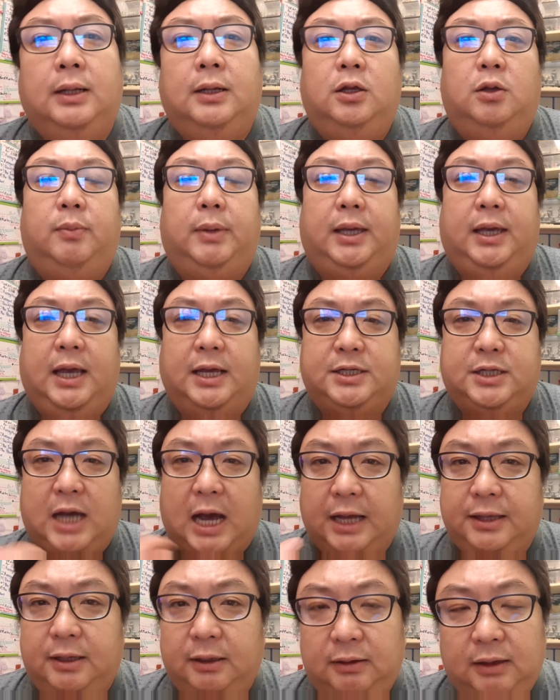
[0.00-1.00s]
you may catch
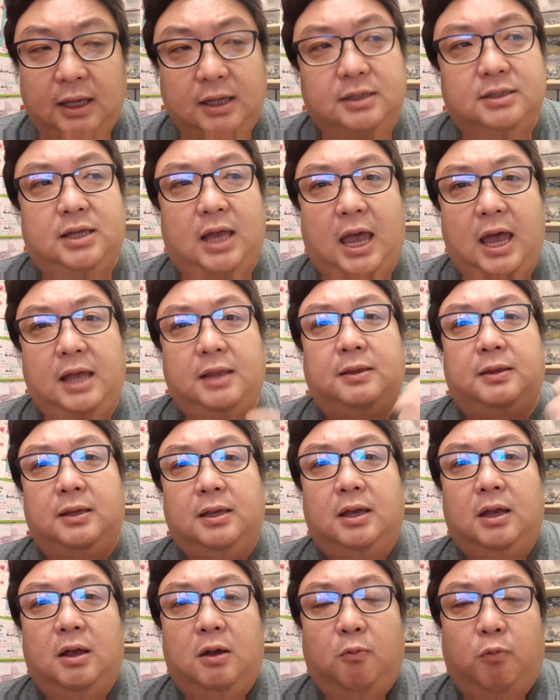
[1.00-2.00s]
other things, and
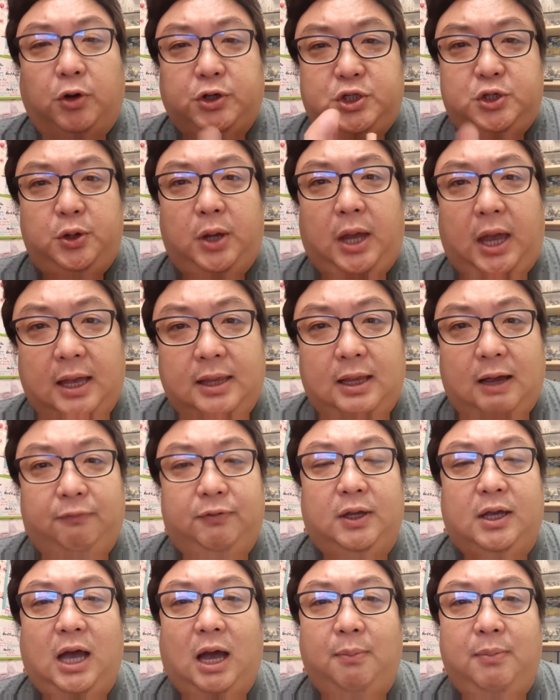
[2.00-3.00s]
washing your hand after
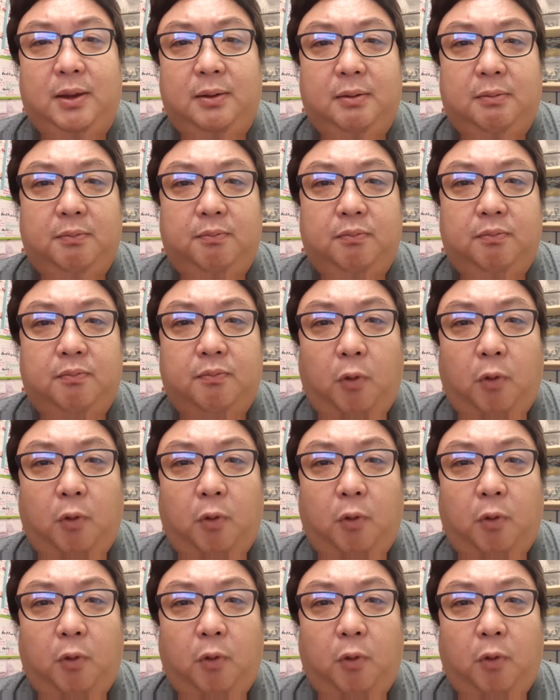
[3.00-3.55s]
coming